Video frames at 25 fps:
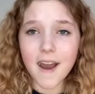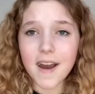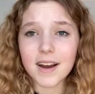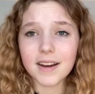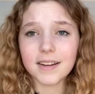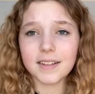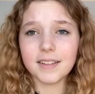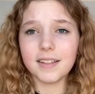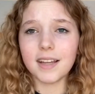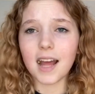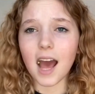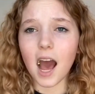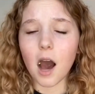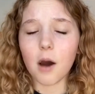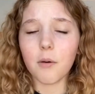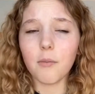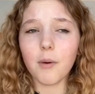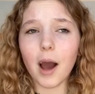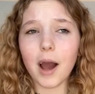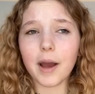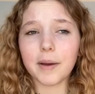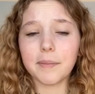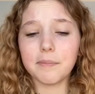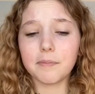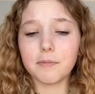Now
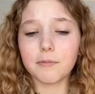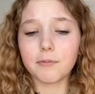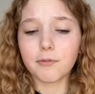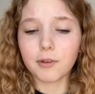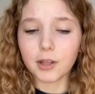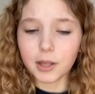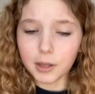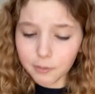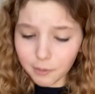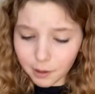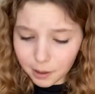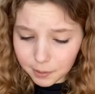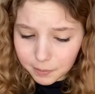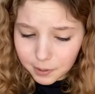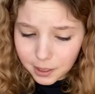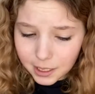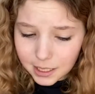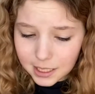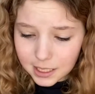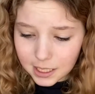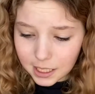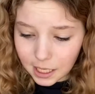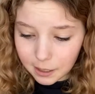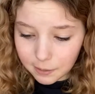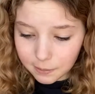I really want to play
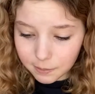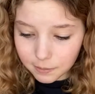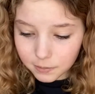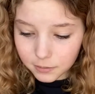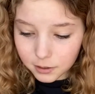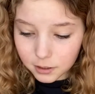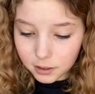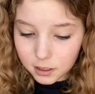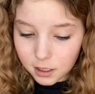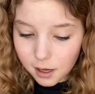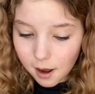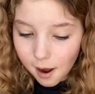Sims,